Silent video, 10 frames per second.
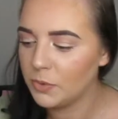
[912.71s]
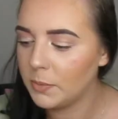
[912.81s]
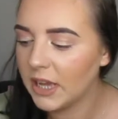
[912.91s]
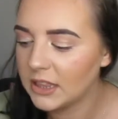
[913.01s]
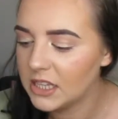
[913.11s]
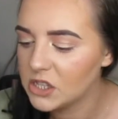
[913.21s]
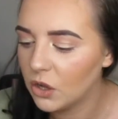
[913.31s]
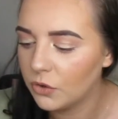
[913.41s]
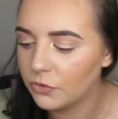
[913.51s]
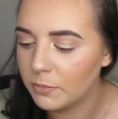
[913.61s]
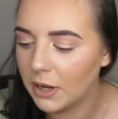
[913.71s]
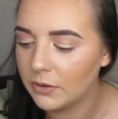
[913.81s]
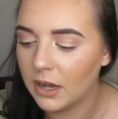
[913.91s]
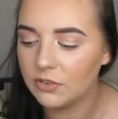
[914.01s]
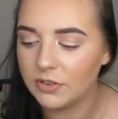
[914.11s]
probably had this on for
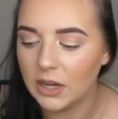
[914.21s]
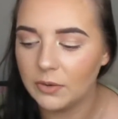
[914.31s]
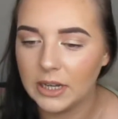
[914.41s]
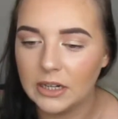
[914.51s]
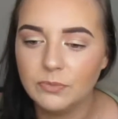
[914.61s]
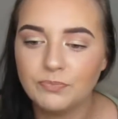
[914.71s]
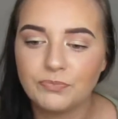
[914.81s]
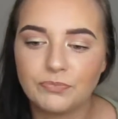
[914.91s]
about half an hour now.